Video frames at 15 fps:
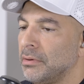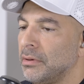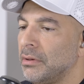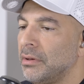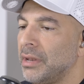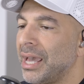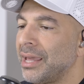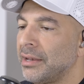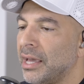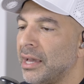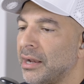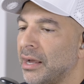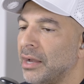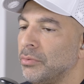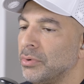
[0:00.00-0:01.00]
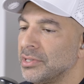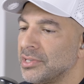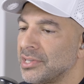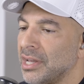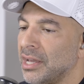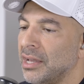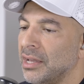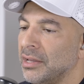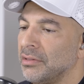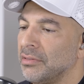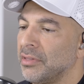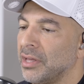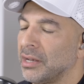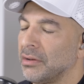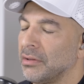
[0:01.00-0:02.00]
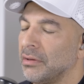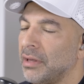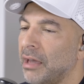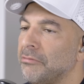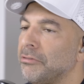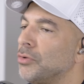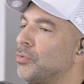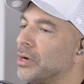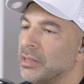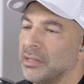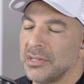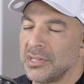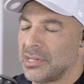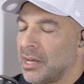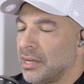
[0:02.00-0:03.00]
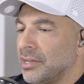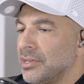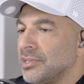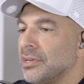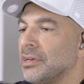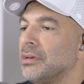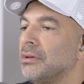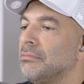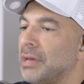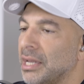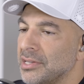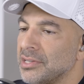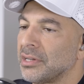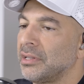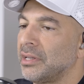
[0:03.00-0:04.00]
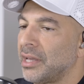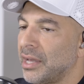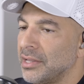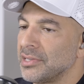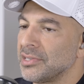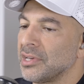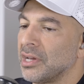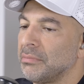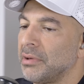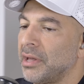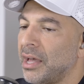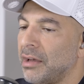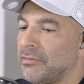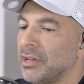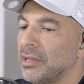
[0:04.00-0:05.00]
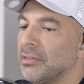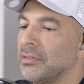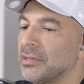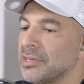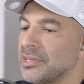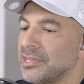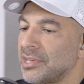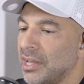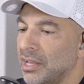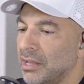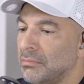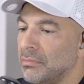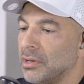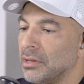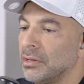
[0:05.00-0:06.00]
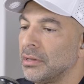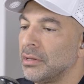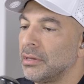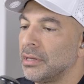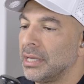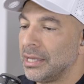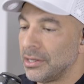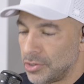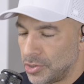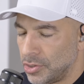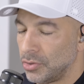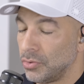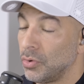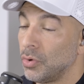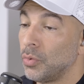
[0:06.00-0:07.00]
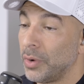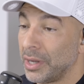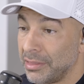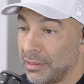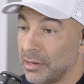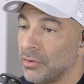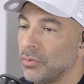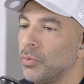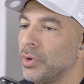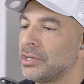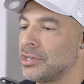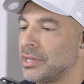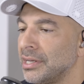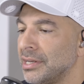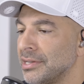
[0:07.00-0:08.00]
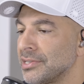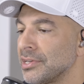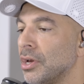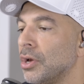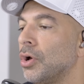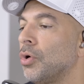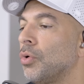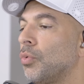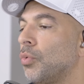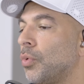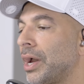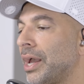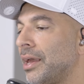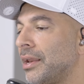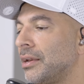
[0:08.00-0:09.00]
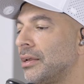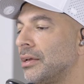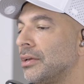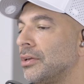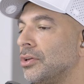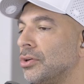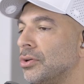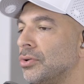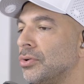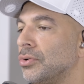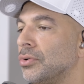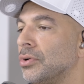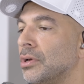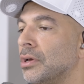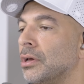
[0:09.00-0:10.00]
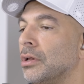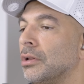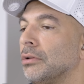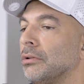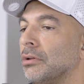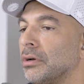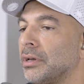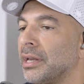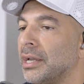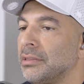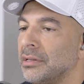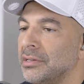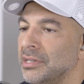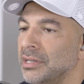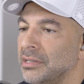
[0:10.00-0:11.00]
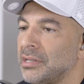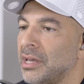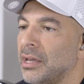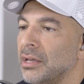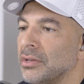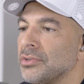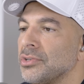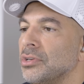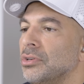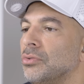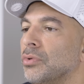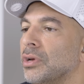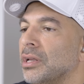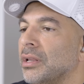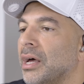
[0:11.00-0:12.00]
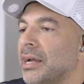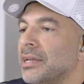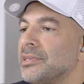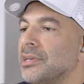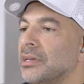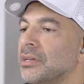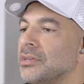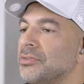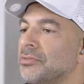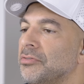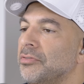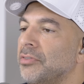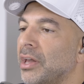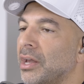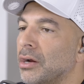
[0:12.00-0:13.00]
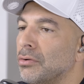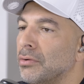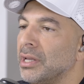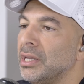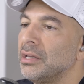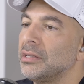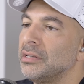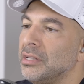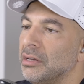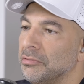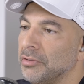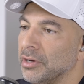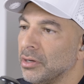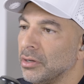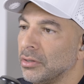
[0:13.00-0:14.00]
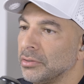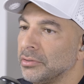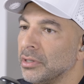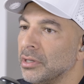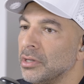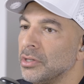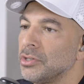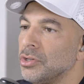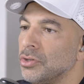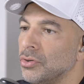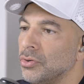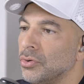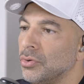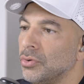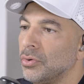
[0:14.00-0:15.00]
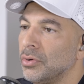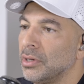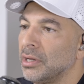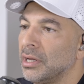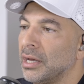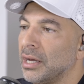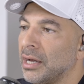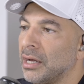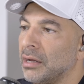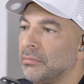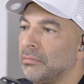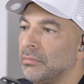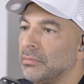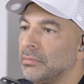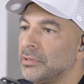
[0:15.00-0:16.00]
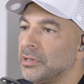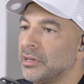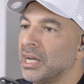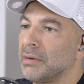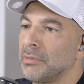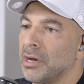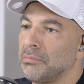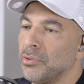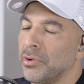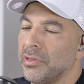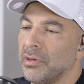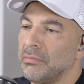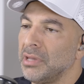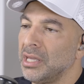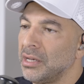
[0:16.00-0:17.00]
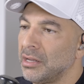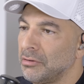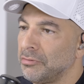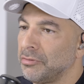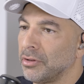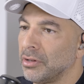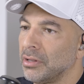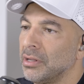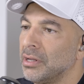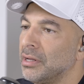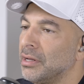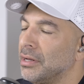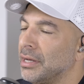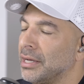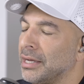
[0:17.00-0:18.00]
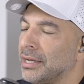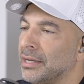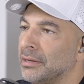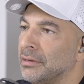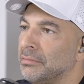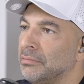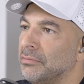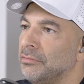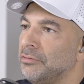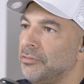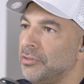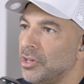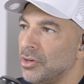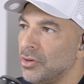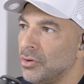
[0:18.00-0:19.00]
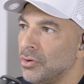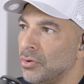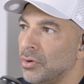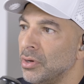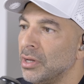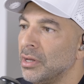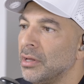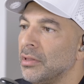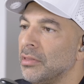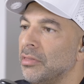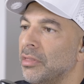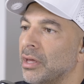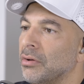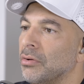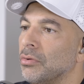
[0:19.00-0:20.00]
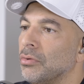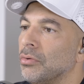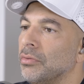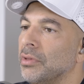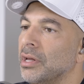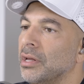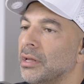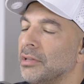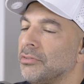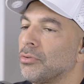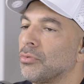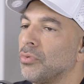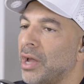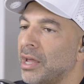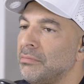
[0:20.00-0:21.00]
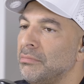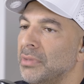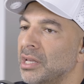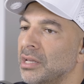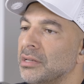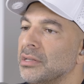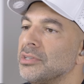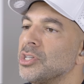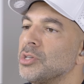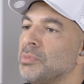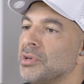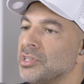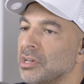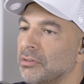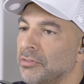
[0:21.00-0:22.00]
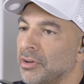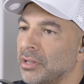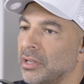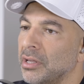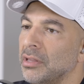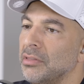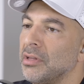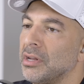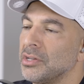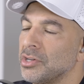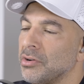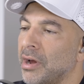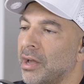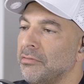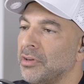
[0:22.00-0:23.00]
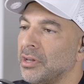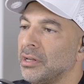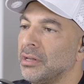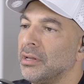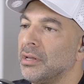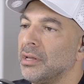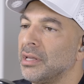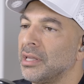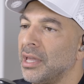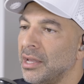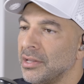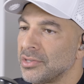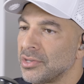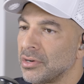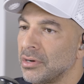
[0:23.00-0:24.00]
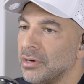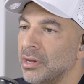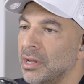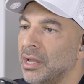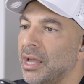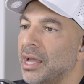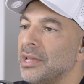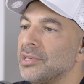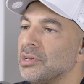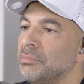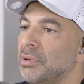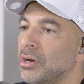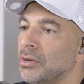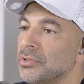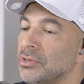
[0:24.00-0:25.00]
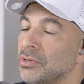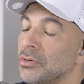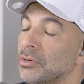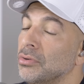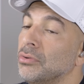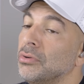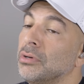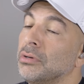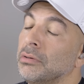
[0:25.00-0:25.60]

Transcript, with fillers: net net i would say that every one of these studies basically ends up having the same issue with it which is when you look at the details you realize it is very difficult to um, to come up with a meaningful uh, view that it's red meat specifically that is driving cancer, as opposed to